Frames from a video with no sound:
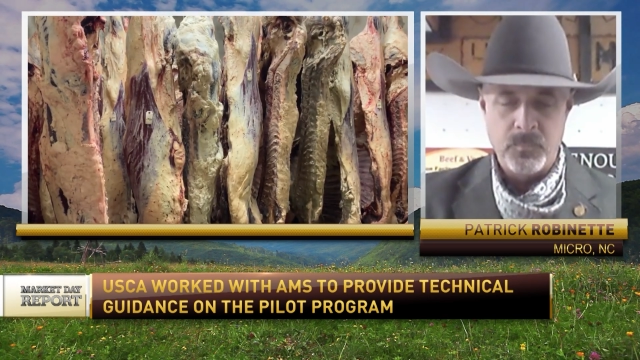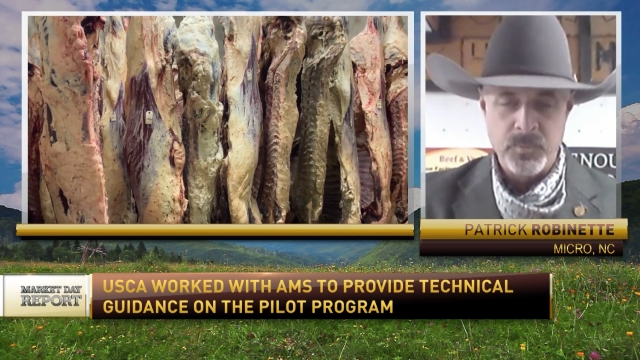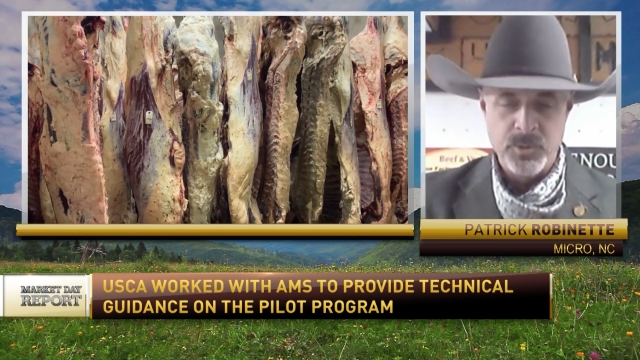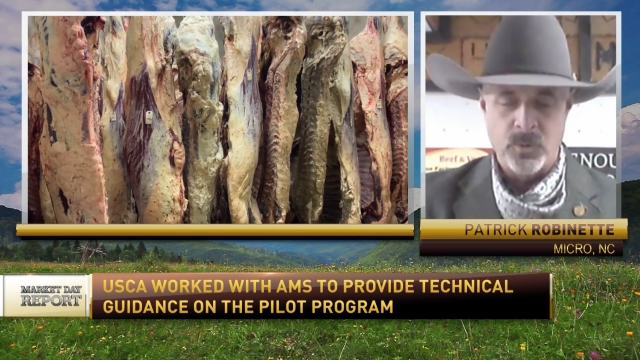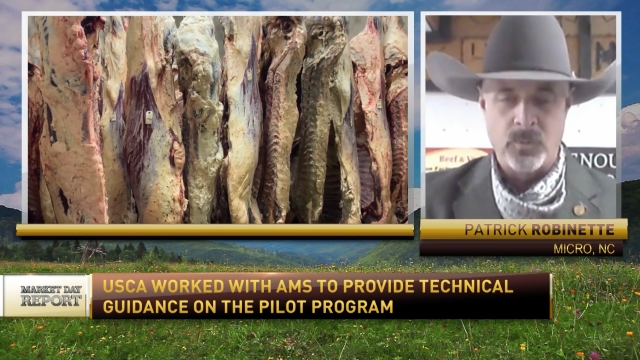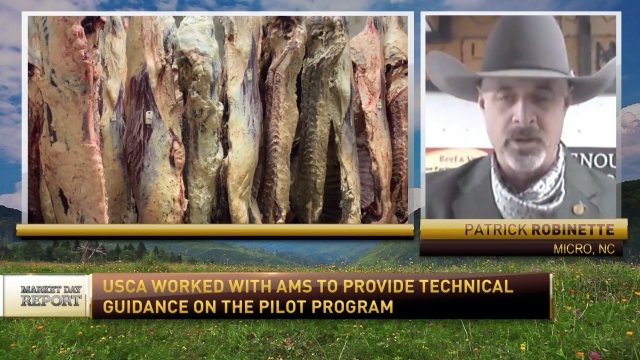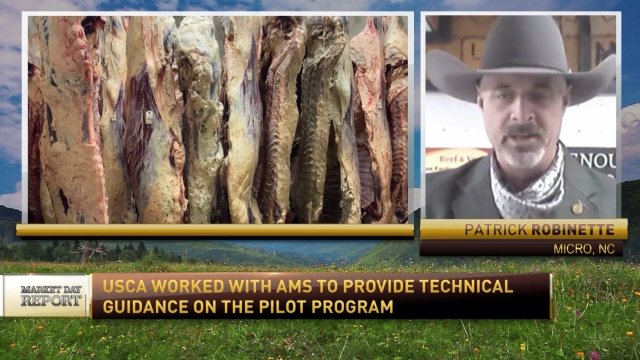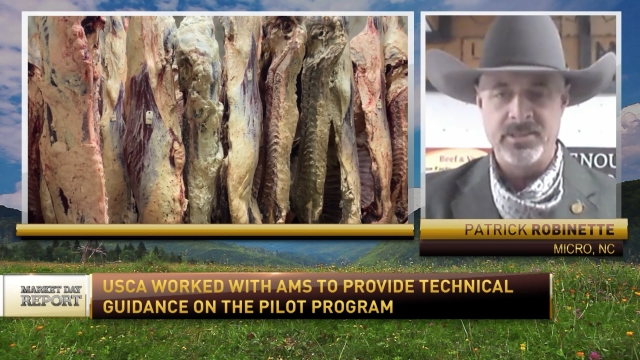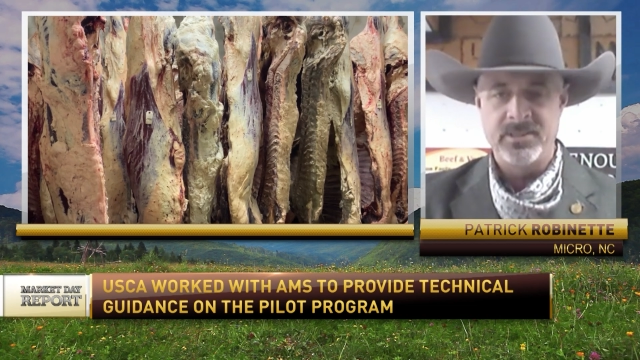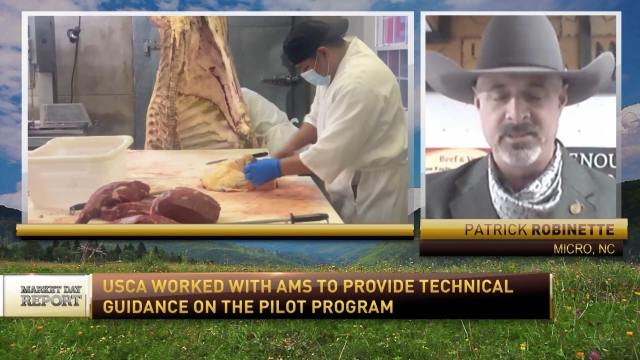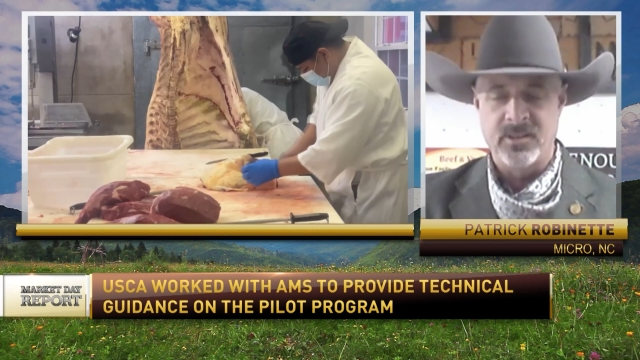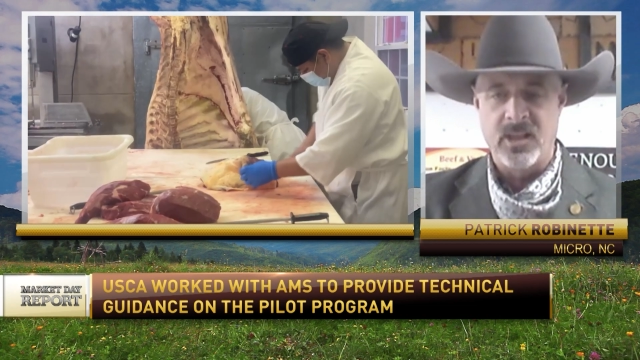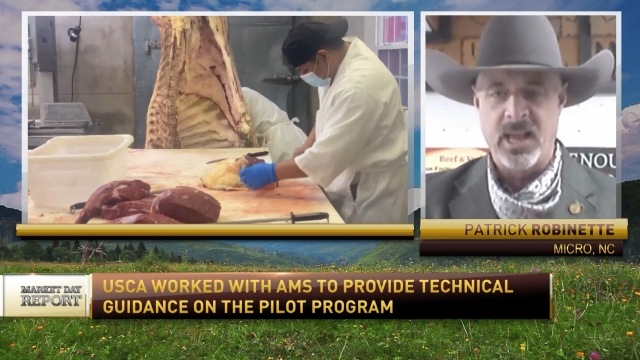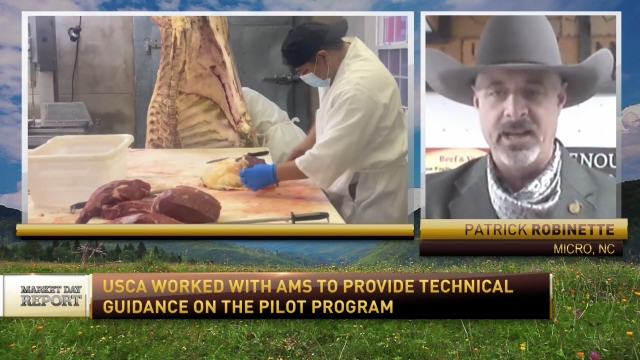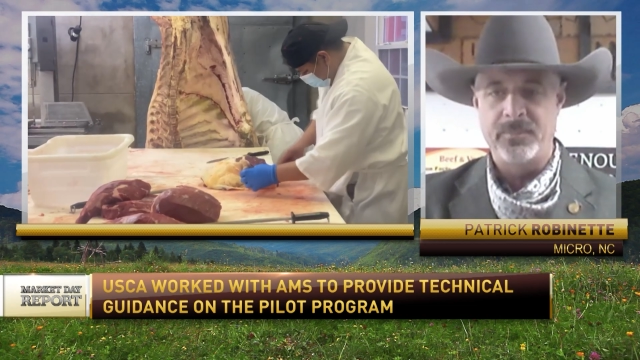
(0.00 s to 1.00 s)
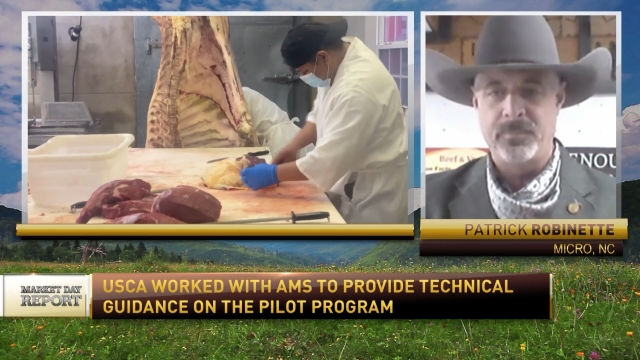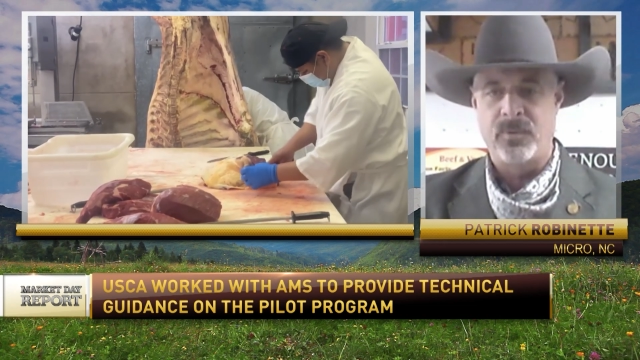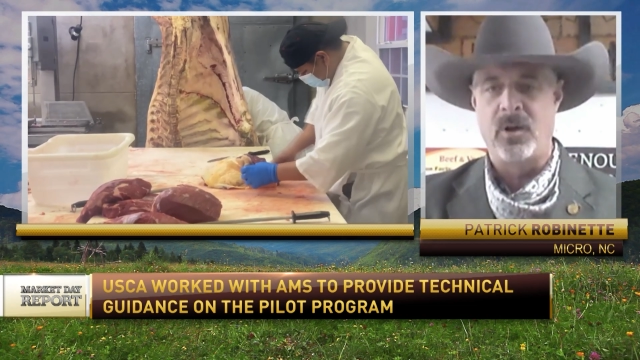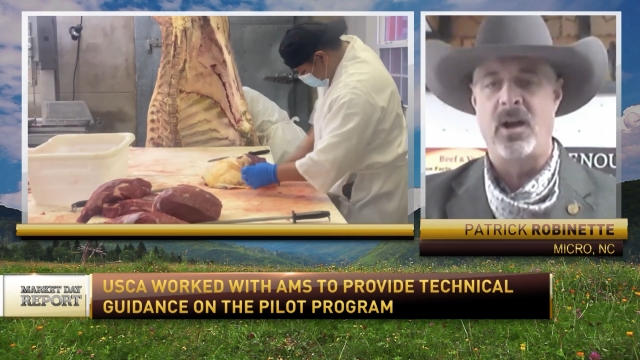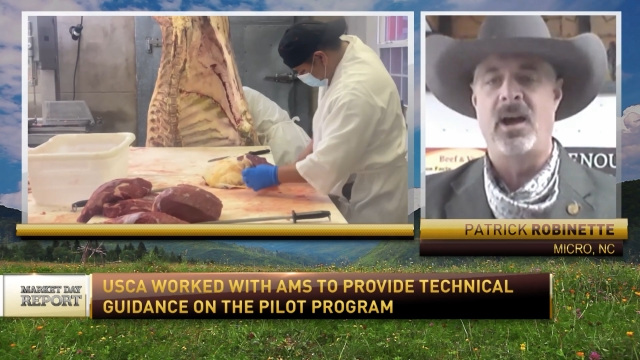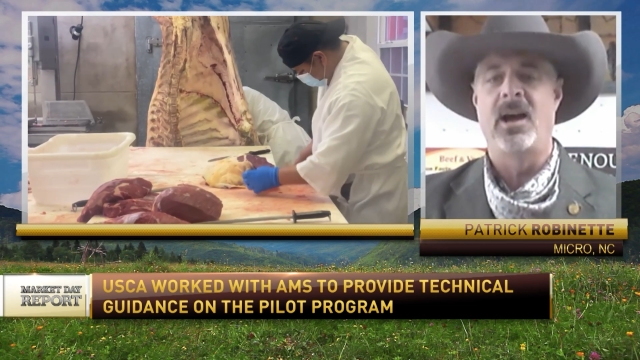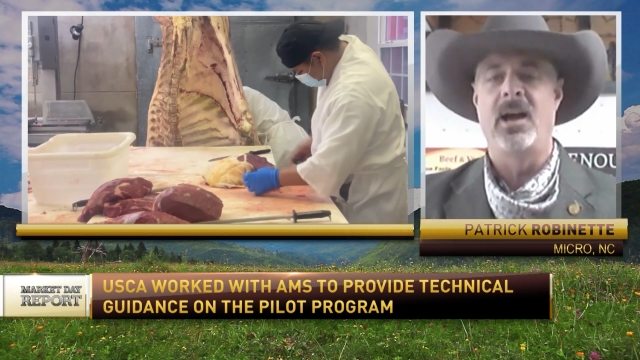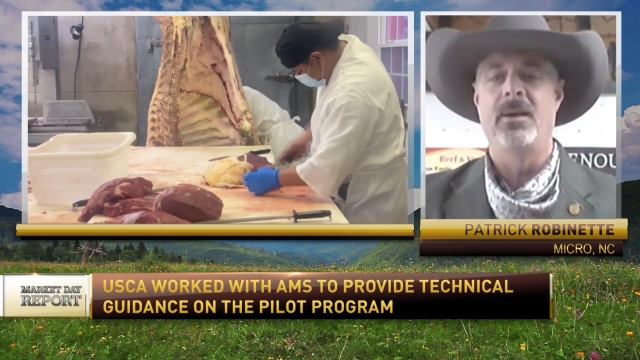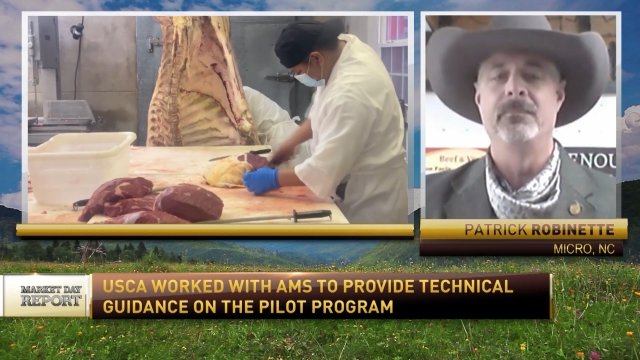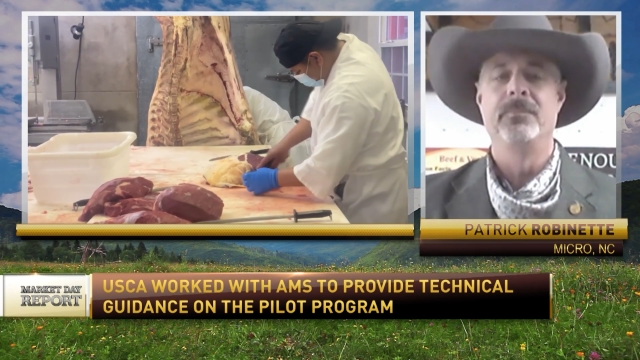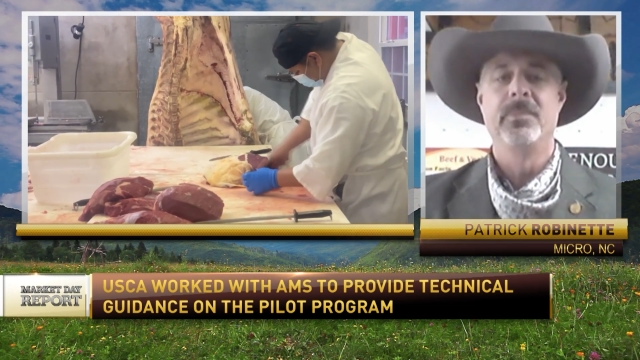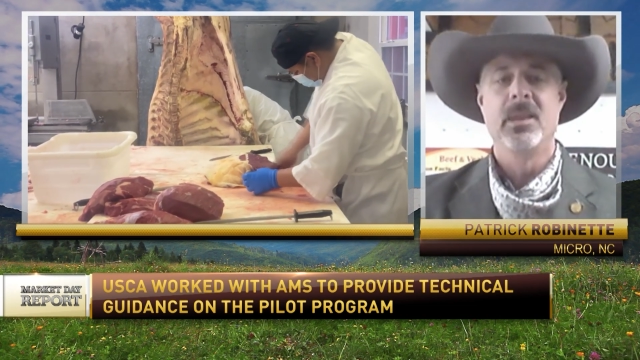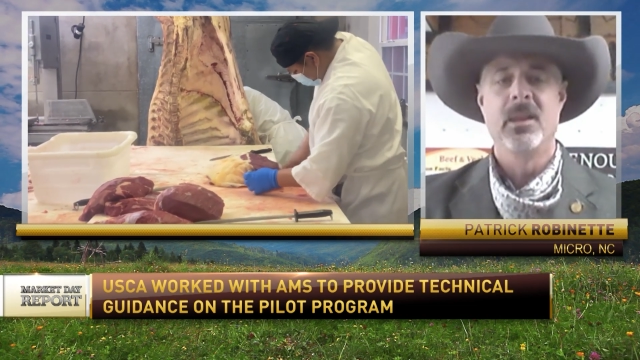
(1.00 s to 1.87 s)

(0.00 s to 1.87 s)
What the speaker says: Choice, Select, Prime